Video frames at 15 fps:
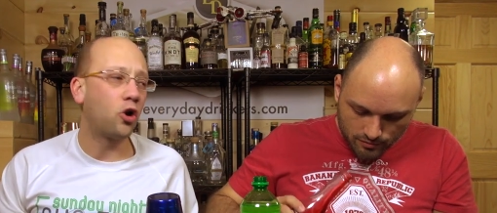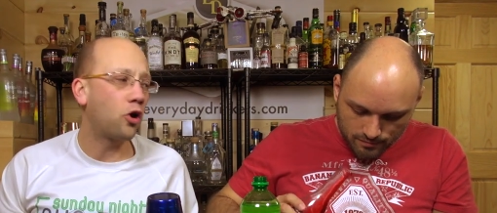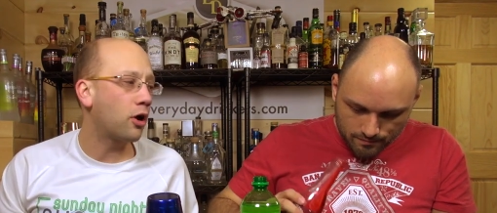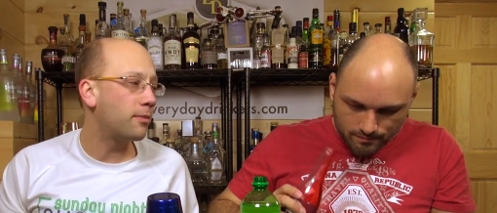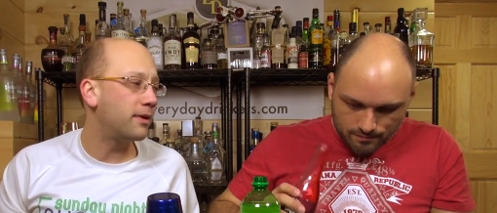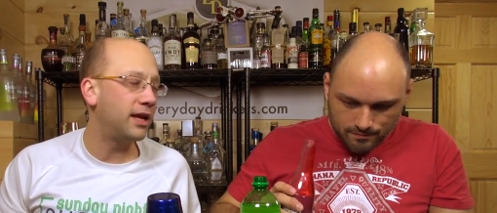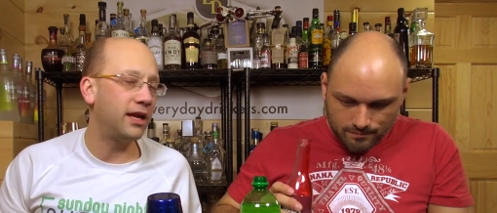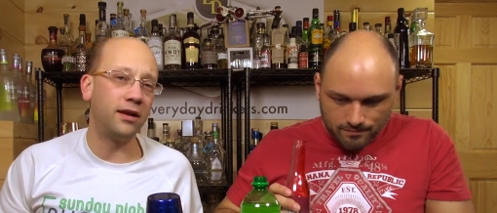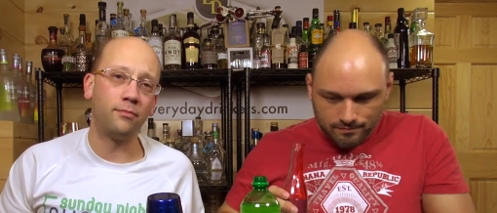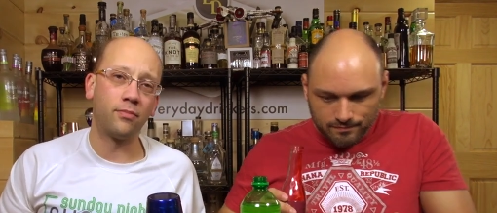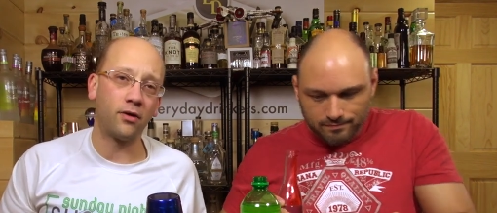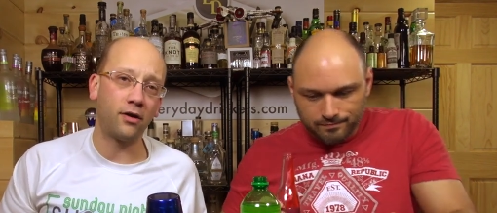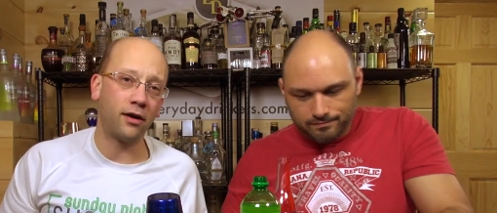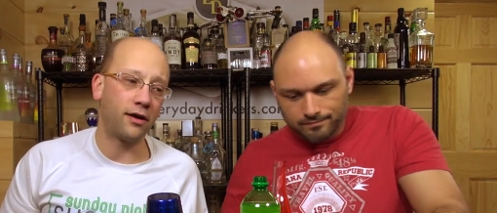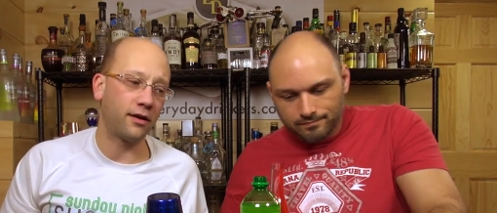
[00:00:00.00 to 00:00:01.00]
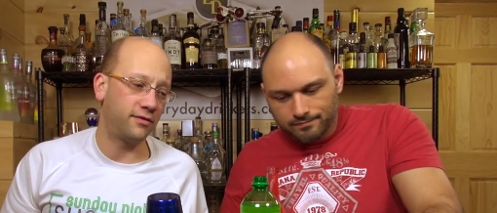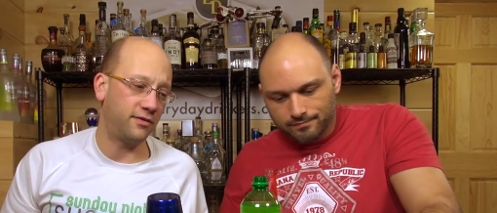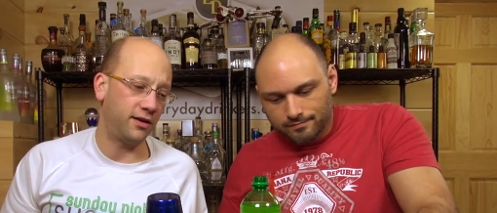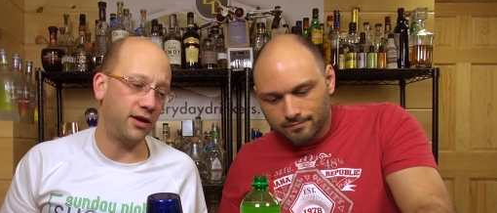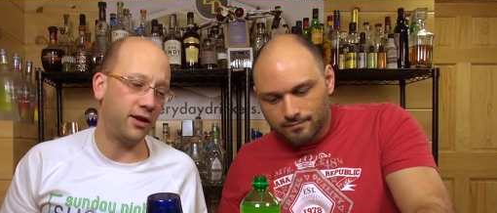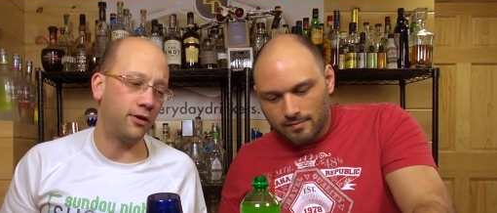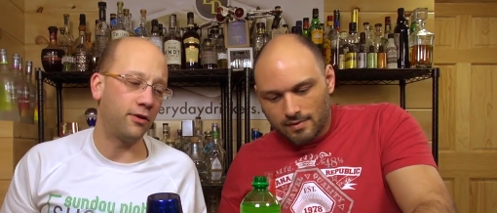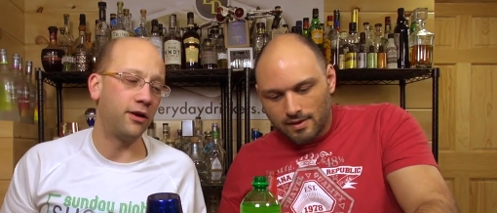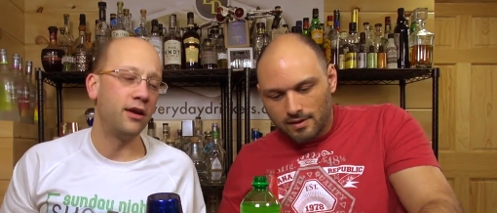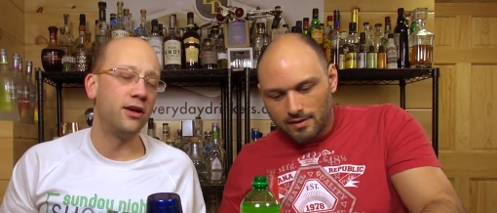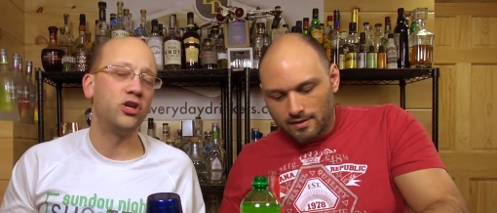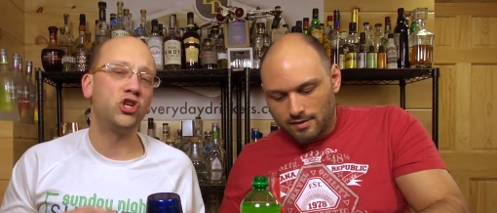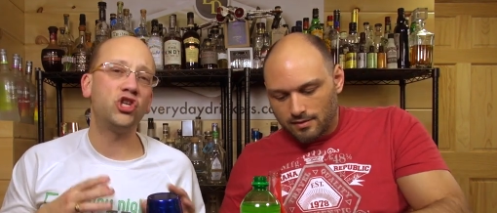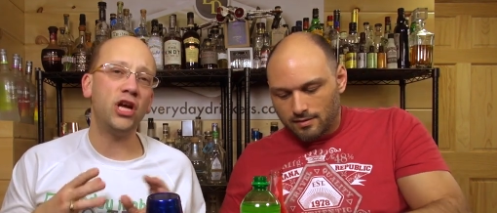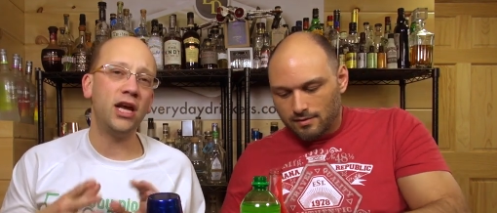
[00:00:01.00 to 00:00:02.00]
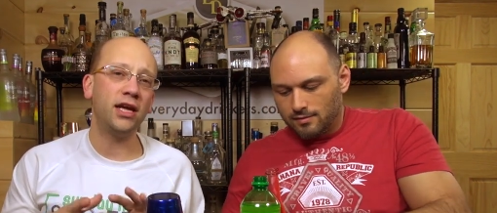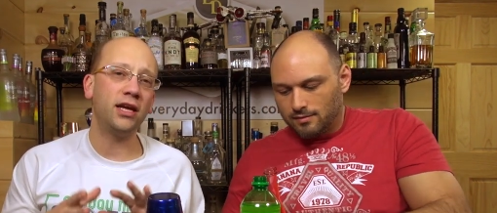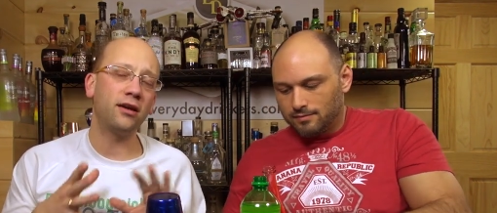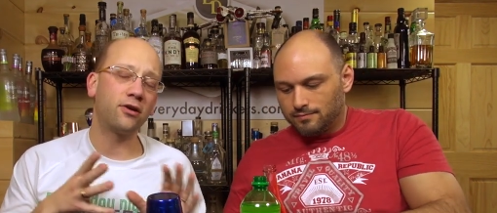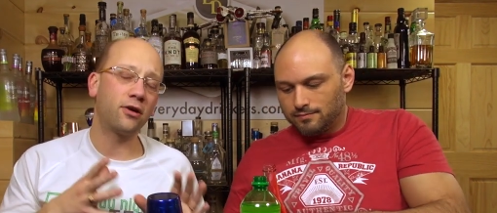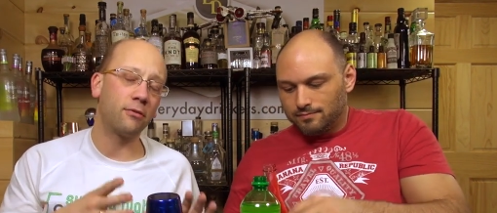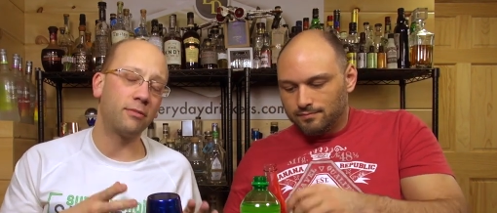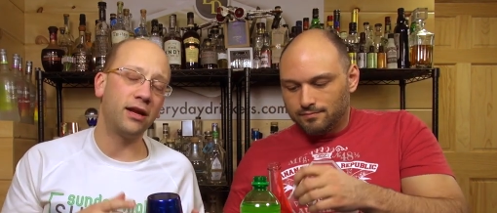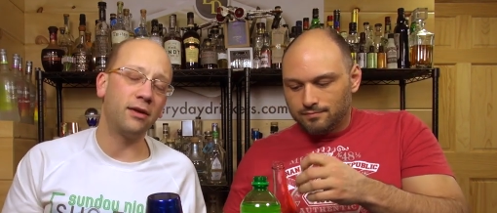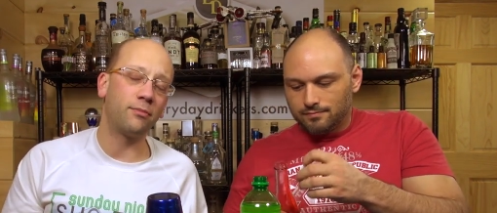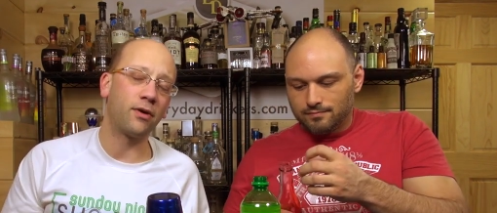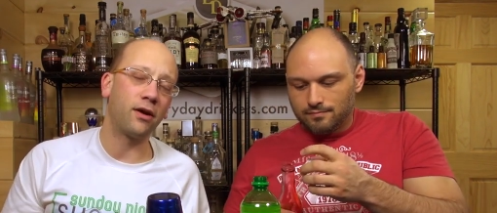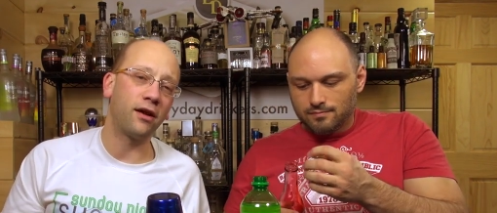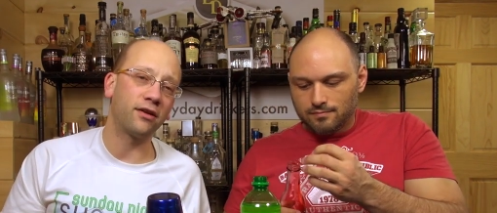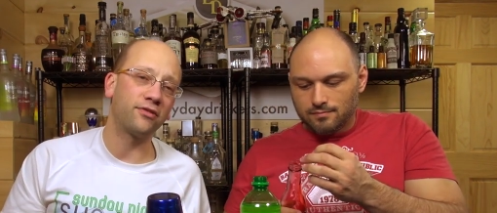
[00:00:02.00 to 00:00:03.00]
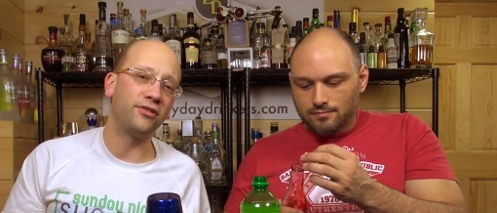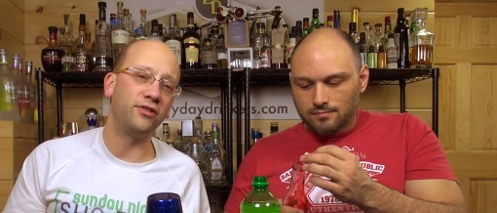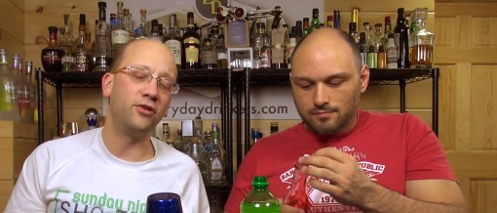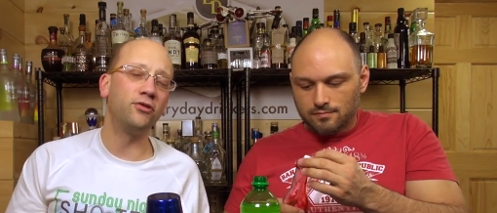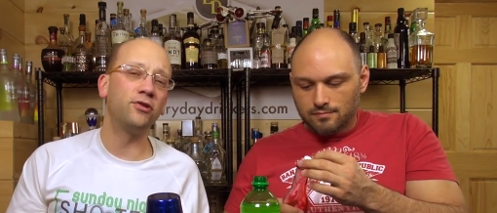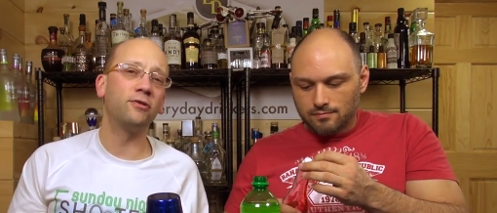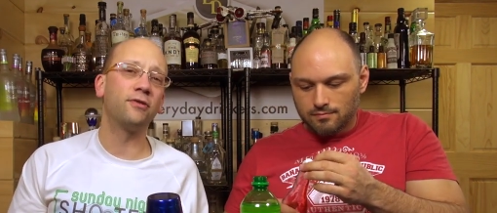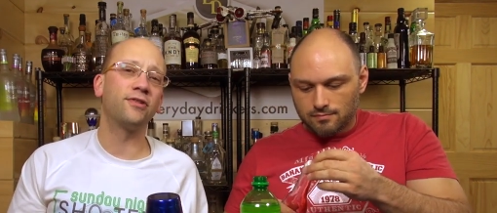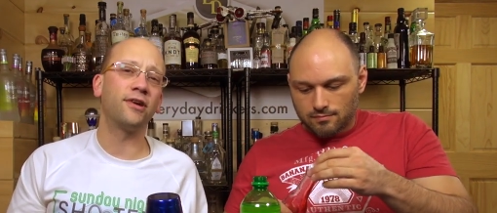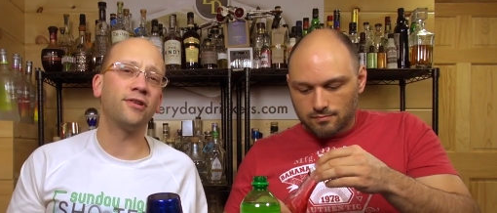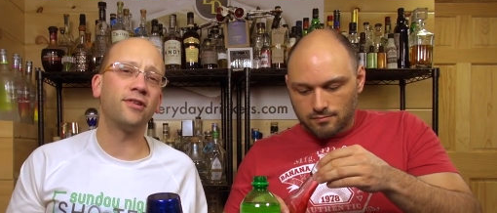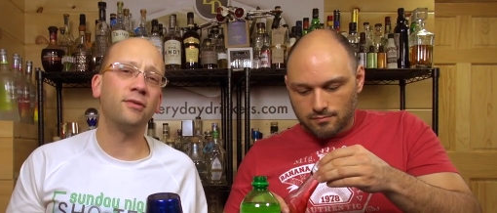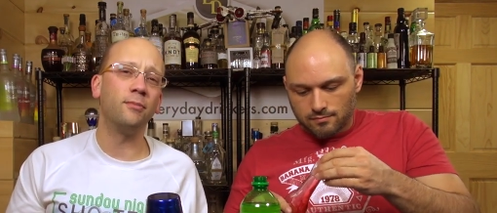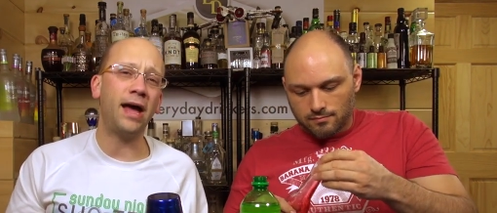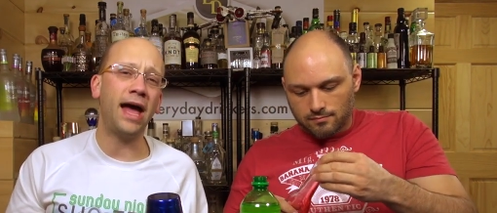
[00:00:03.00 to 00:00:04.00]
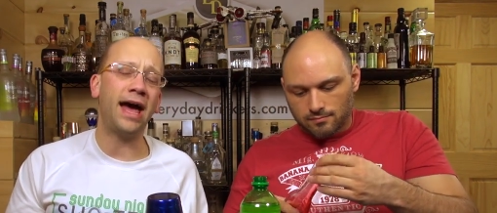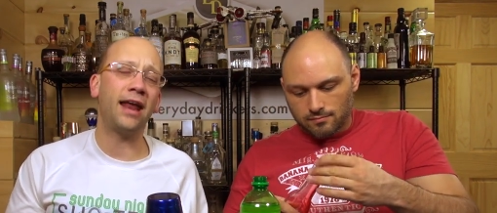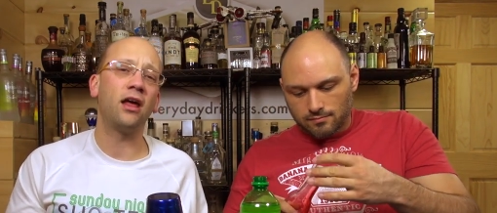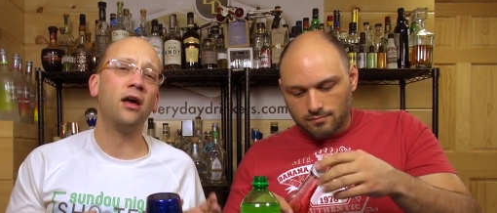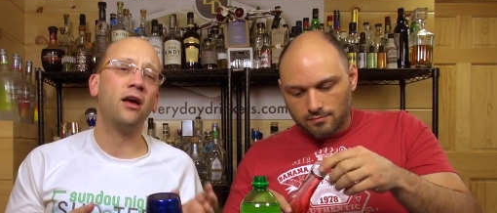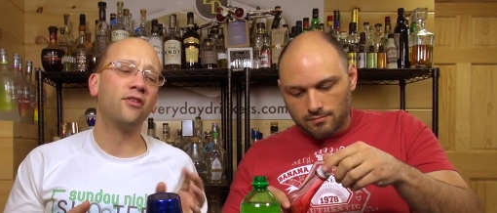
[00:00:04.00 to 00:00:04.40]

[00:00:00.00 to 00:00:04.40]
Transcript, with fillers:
Speaker 1: carbonated product in here. Shaking carbonated products usually results in bad.